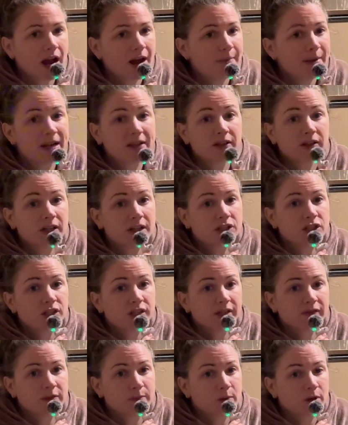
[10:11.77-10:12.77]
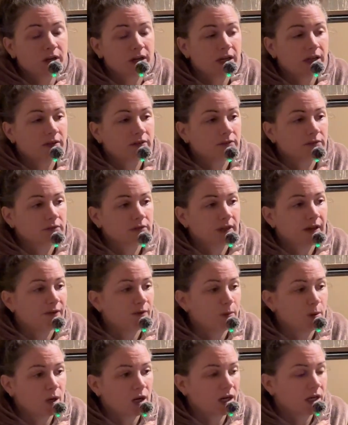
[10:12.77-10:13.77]
I make the lunches every morning. Every
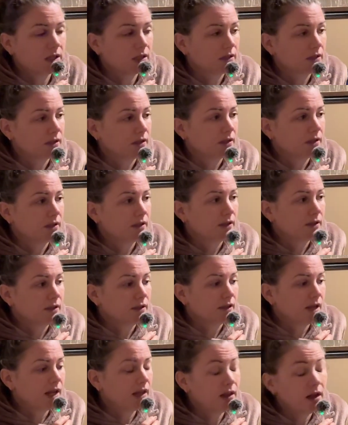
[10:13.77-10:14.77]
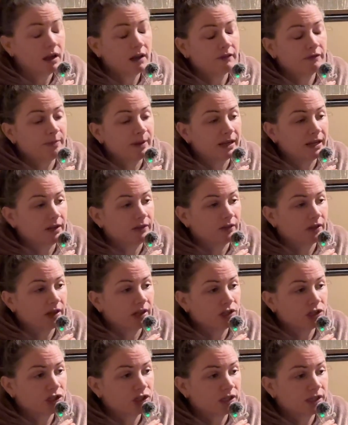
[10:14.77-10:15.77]
morning. I love making the
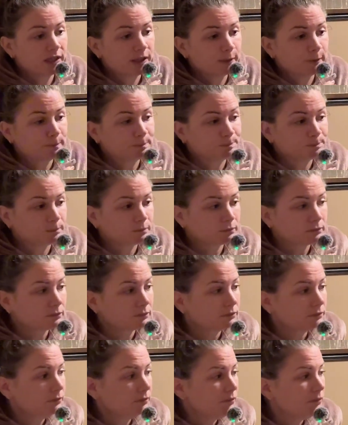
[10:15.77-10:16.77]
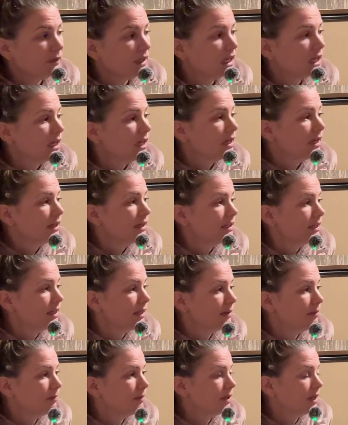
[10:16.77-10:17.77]
lunches.
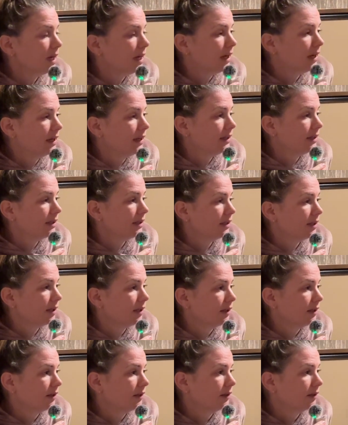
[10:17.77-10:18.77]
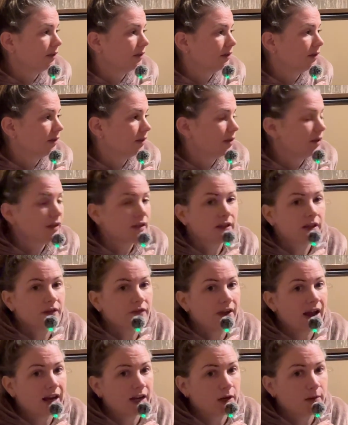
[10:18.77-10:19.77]
Tim does the
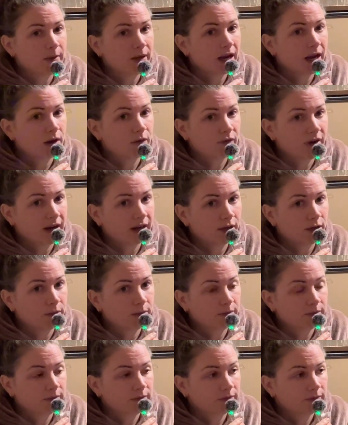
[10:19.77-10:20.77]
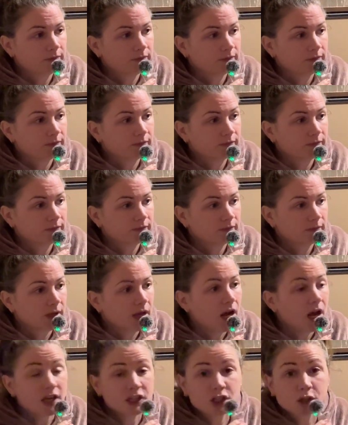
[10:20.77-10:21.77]
vacuuming. I don't vacuum.
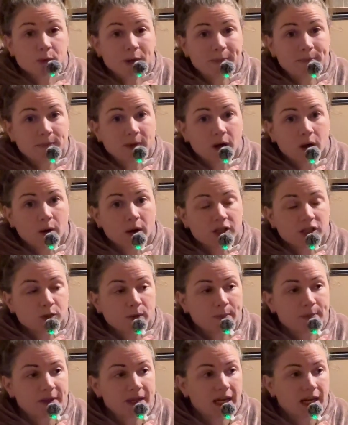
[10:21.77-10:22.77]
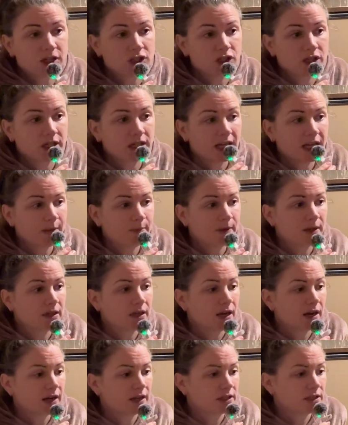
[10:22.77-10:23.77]
I'll sweep though. I'll sweep the kitchen, keep it
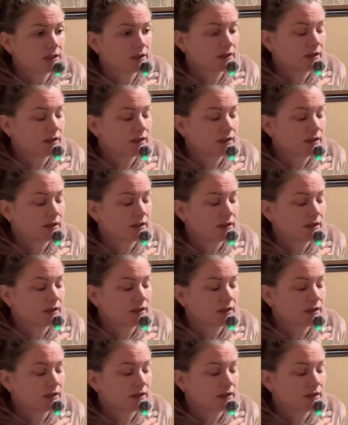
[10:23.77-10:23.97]
kind of